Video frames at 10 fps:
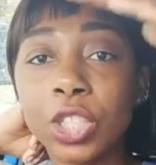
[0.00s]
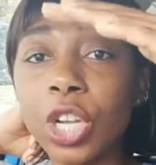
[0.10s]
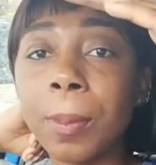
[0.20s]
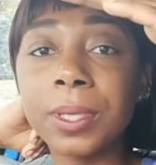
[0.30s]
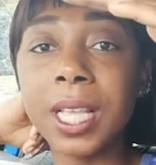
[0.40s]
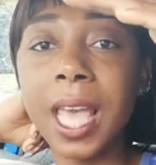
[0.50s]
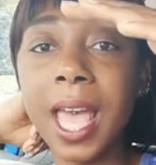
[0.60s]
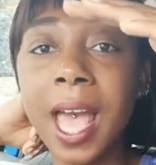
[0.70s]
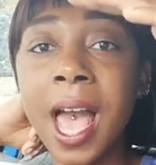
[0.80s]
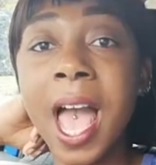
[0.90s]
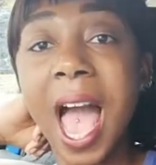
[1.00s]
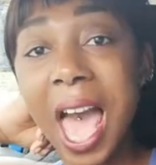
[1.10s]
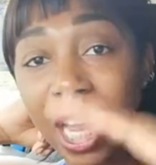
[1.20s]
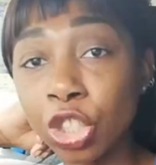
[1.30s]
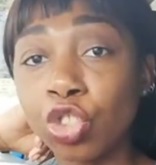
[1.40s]
jump to here
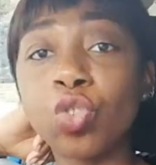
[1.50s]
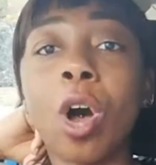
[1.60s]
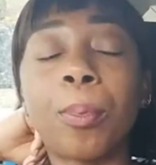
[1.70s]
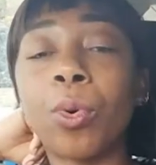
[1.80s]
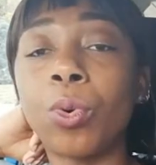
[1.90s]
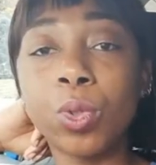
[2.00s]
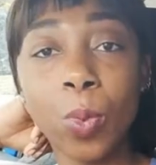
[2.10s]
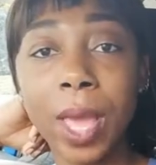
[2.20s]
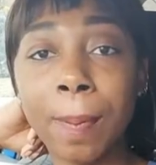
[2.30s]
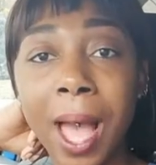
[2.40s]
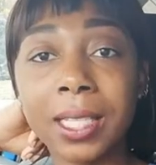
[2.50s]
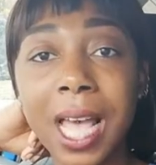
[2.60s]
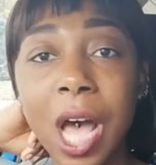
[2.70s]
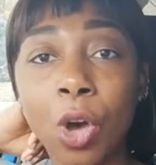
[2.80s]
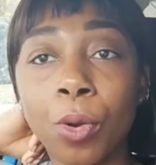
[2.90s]
and then drop all the way back
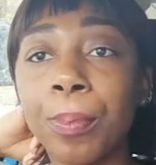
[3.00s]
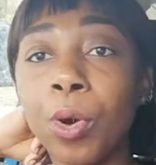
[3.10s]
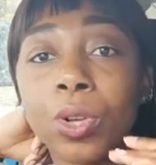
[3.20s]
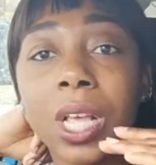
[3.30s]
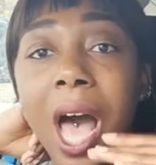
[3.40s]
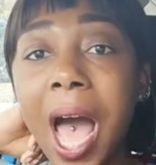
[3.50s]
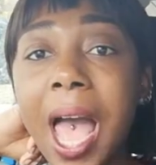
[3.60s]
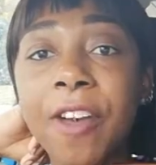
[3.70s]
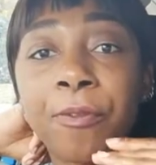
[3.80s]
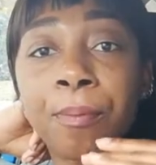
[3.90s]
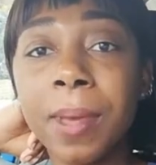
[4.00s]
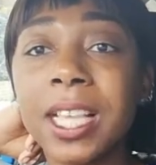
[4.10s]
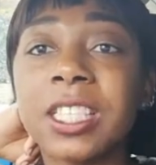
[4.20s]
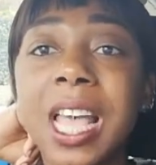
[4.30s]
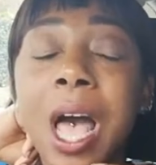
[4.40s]
down because I have
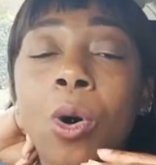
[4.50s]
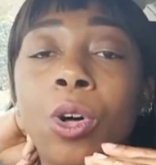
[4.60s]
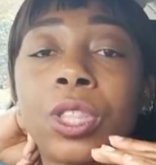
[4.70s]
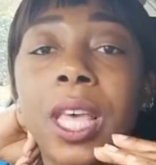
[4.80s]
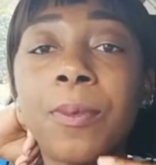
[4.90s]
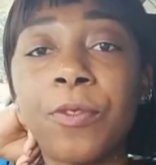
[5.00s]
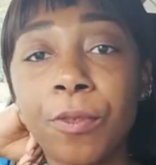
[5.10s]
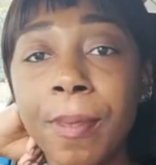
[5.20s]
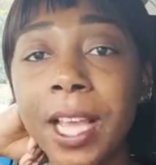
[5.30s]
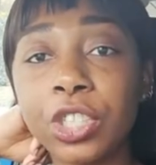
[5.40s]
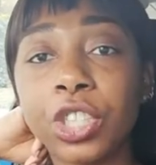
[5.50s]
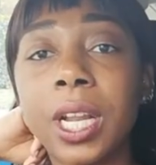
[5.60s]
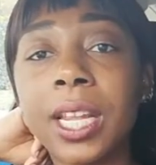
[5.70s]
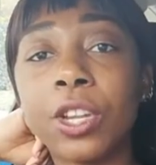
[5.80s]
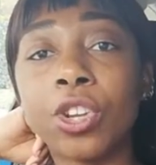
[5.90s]
missed out on the information
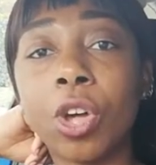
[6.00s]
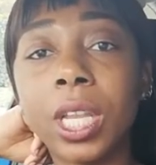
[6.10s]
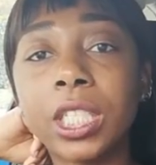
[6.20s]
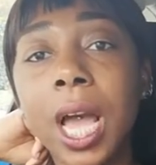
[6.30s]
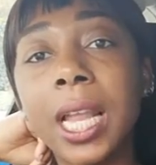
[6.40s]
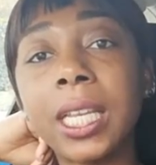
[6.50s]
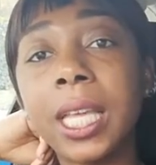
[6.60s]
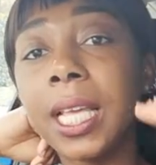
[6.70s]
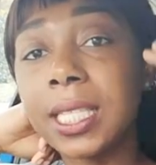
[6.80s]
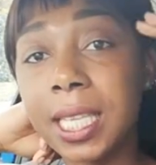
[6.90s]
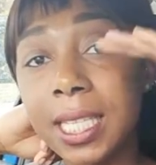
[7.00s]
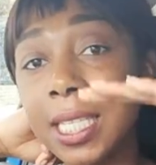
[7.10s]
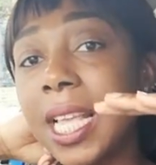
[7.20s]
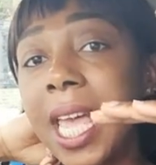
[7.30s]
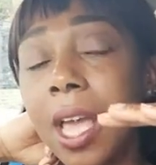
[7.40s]
and the knowledge I need to
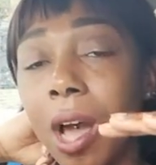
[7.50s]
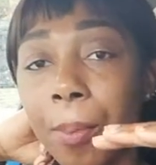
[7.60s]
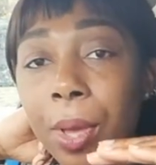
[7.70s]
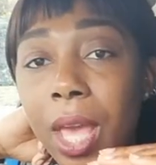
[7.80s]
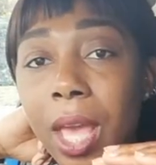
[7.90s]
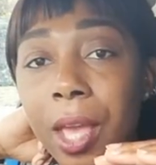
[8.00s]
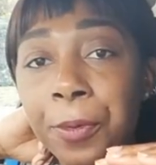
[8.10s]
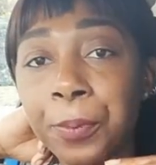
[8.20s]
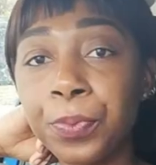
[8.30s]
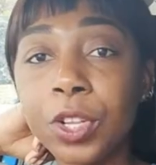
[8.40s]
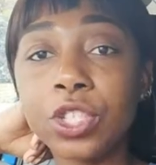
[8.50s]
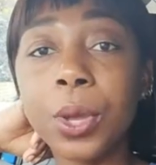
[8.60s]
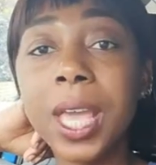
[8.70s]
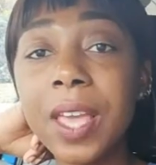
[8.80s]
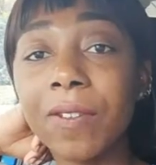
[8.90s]
stay up here.
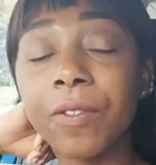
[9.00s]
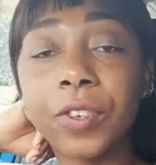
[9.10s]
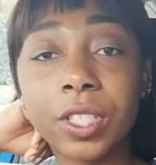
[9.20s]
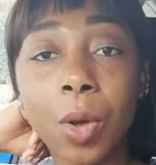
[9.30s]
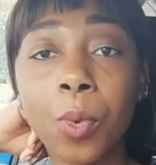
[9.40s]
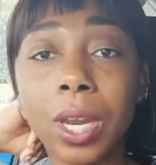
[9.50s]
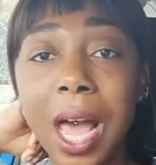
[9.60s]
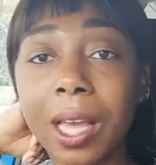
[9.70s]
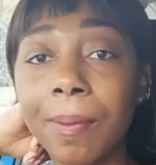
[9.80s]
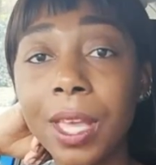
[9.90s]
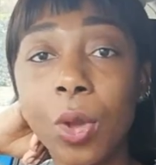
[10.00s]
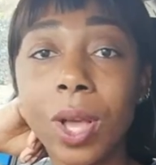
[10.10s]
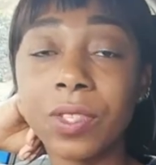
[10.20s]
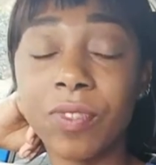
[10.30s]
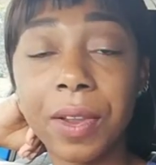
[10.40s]
So even for someone like me who
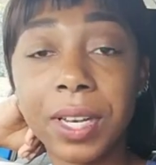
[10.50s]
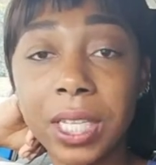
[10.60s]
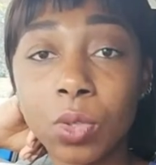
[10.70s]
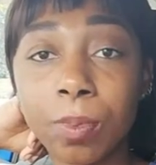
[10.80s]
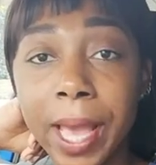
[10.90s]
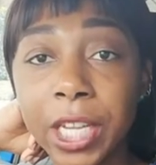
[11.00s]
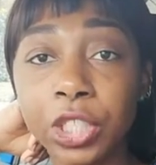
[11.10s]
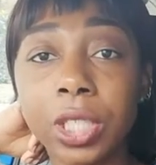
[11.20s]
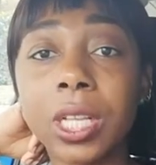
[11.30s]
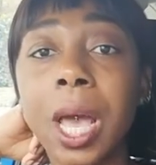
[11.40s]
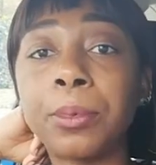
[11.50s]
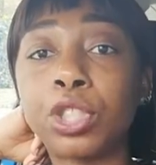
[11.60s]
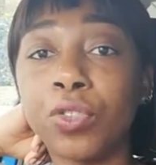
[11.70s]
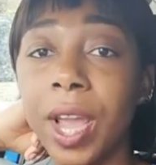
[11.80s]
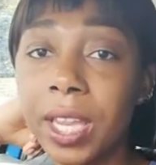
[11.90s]
has very little patience, I'm
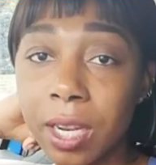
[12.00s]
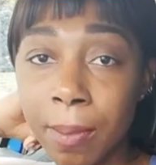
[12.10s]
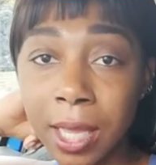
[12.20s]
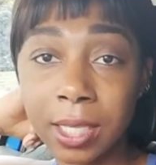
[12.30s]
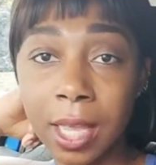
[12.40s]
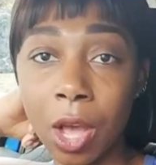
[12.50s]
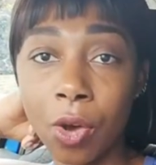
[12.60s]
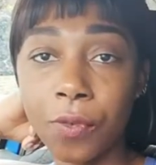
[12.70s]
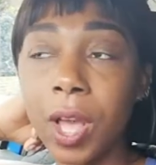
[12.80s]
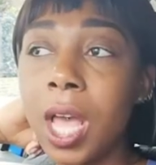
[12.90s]
training myself